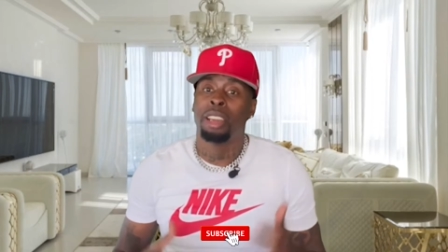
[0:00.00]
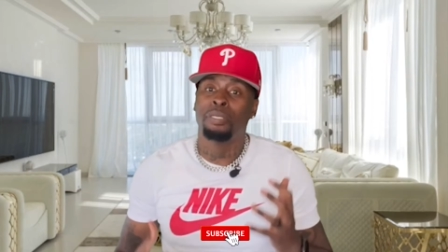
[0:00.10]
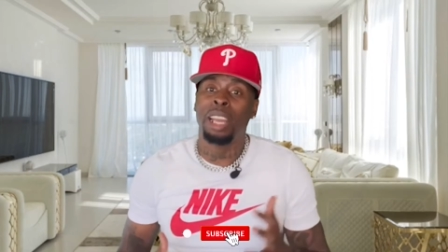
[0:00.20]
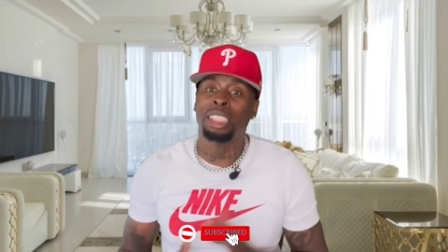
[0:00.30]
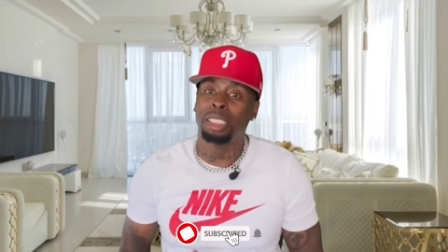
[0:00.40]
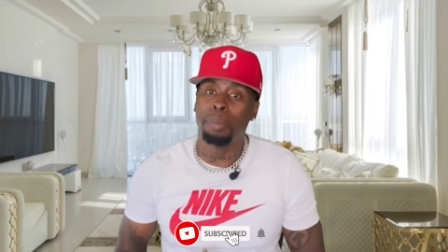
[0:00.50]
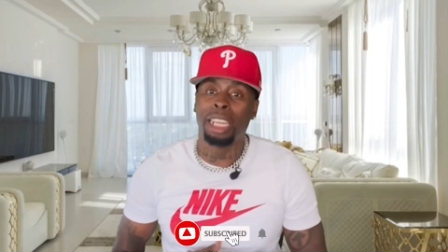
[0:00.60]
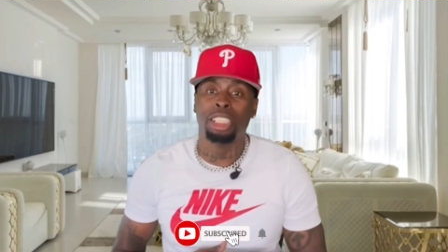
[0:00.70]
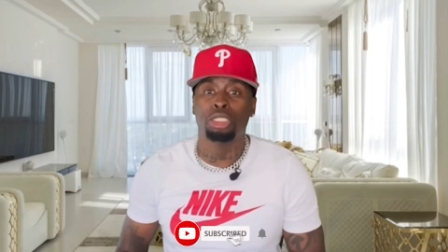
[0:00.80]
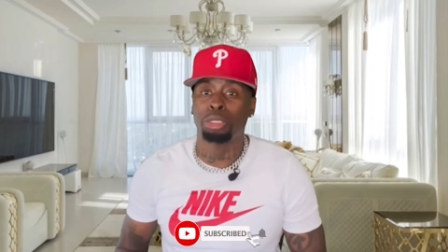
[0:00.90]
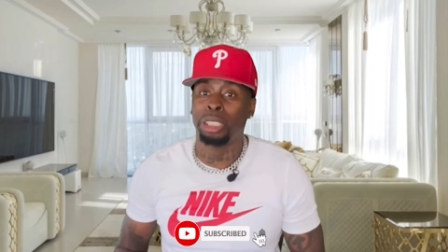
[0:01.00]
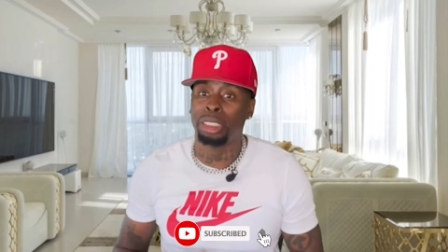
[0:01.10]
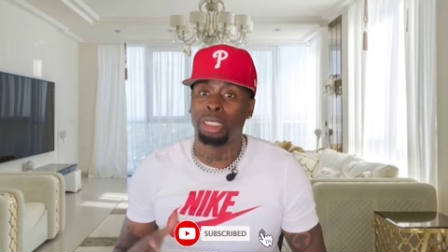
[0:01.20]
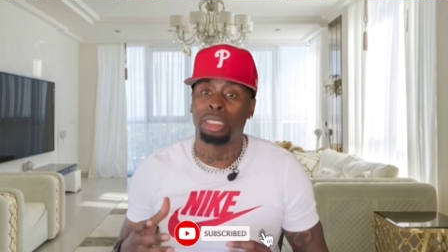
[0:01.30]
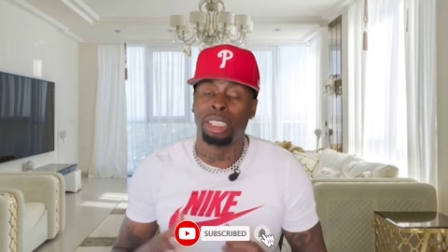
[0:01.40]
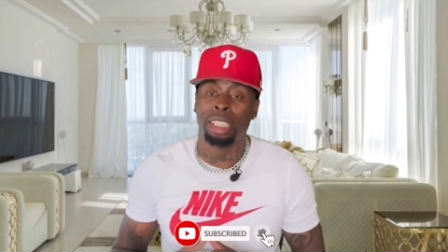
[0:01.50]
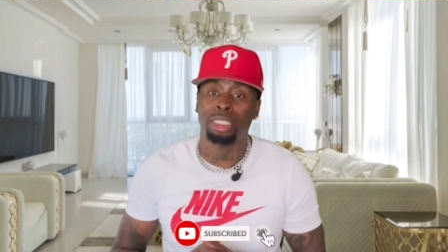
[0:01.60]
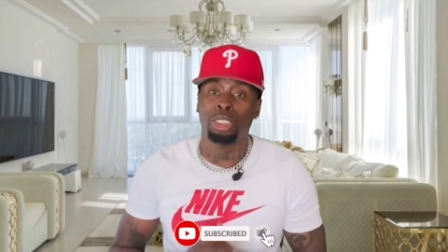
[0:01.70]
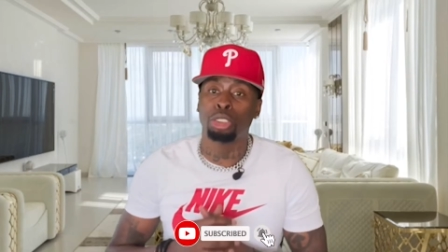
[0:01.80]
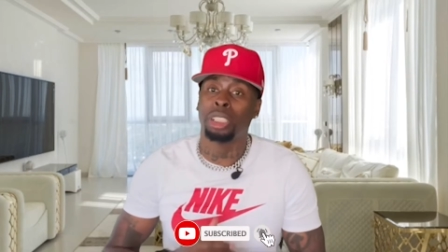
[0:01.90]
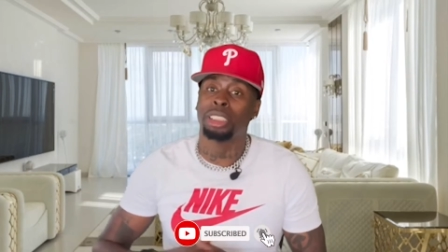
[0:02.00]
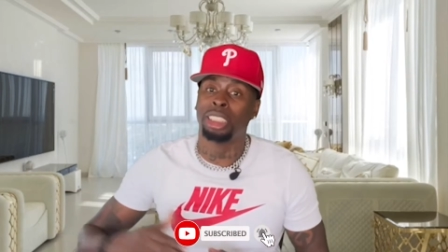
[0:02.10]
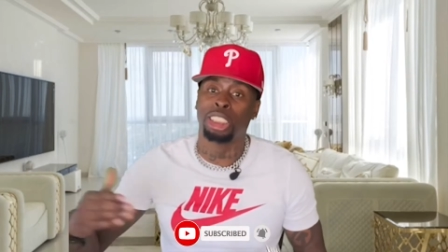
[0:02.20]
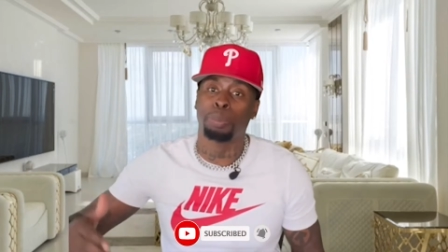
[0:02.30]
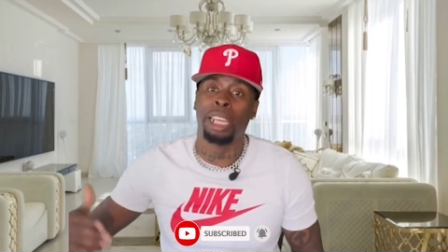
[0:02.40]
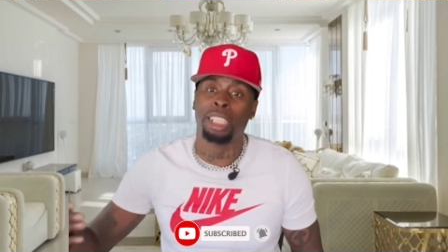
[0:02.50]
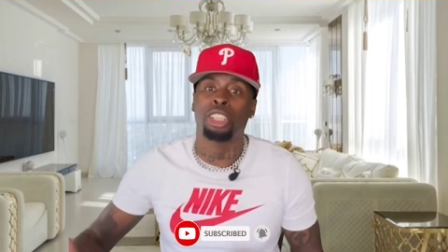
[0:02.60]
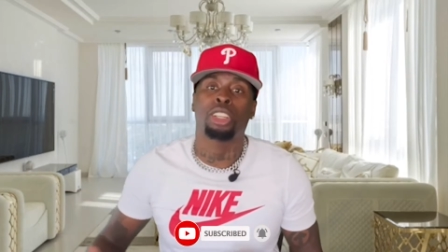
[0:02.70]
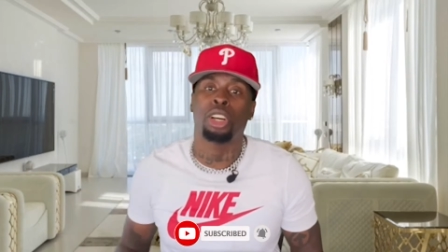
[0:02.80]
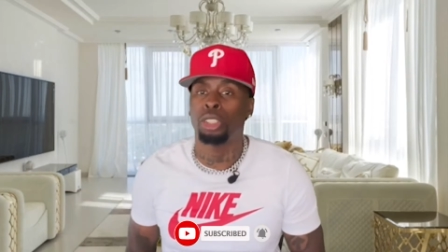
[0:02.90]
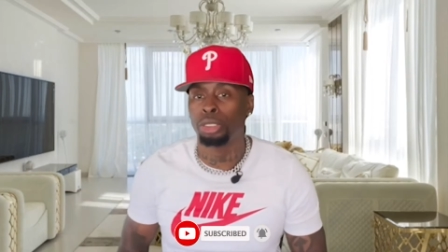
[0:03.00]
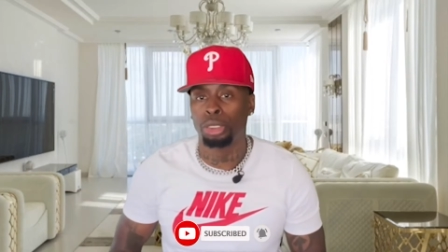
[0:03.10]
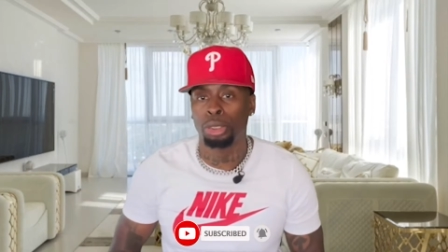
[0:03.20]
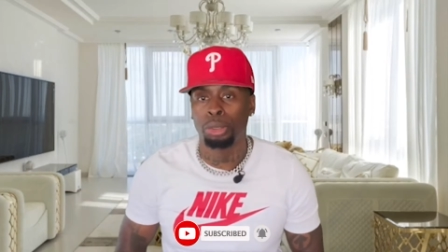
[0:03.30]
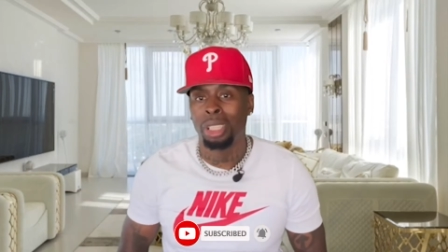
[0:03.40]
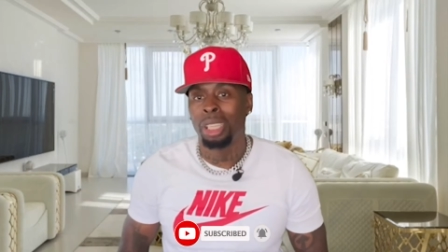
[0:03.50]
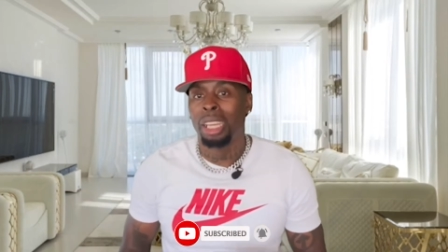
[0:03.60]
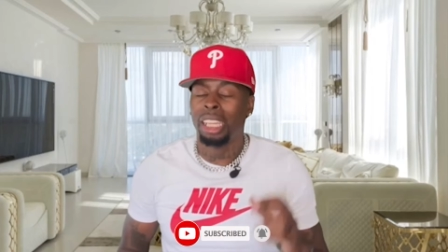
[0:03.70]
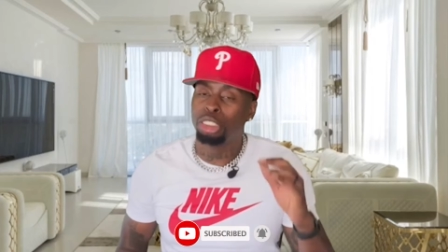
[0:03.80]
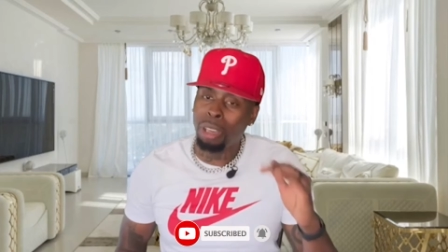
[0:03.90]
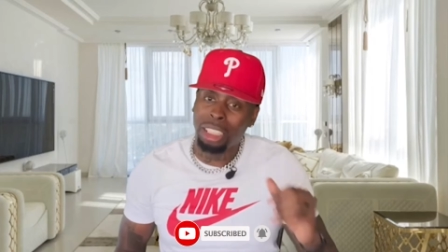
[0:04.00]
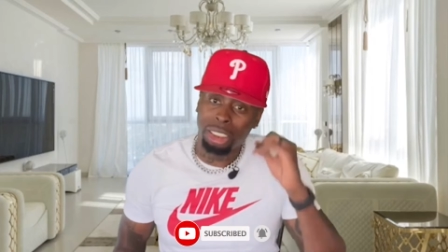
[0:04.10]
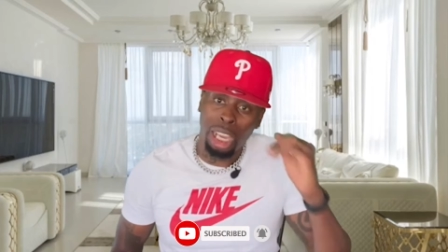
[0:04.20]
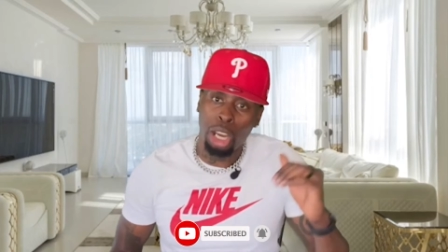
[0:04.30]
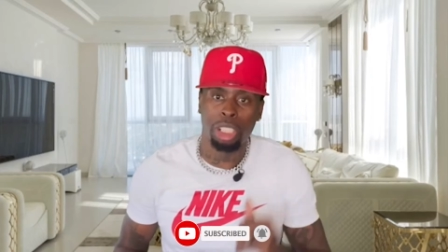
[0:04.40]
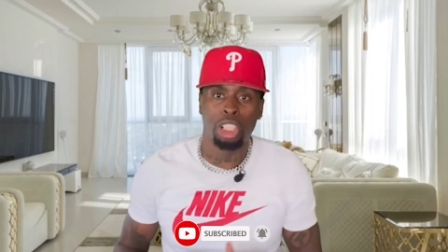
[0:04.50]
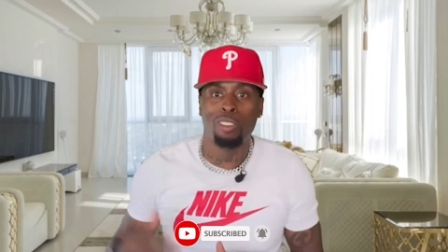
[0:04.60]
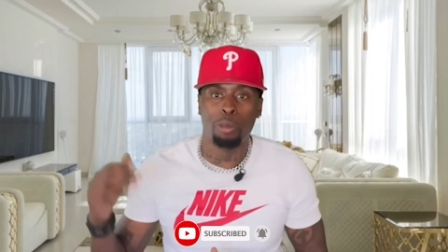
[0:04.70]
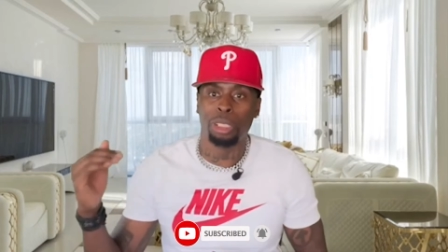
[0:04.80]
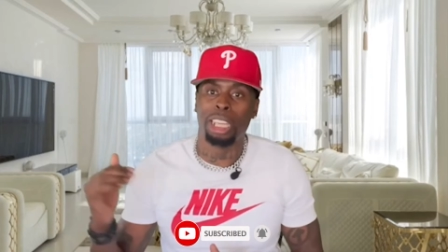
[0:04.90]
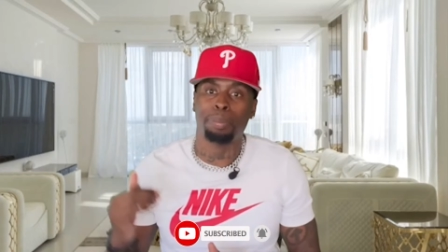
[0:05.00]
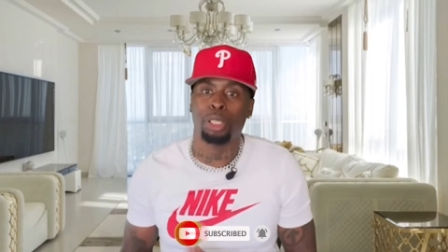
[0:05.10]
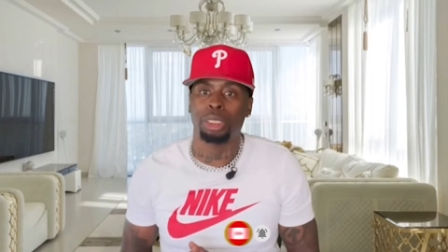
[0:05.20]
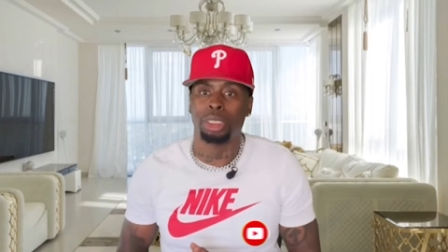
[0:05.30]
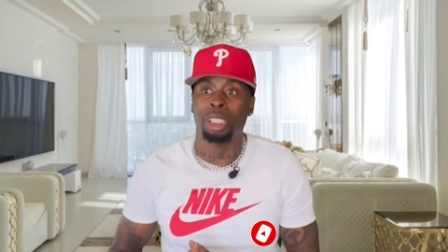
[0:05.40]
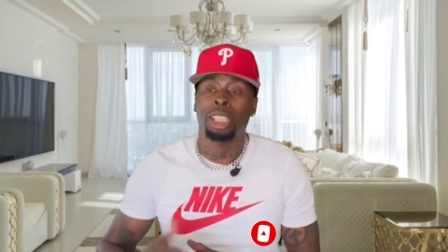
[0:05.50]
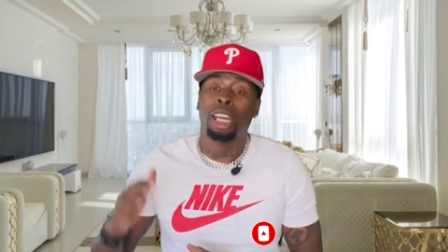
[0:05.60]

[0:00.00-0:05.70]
Find somebody you trust that you trust explaining your goals to and try to talk it over with that person.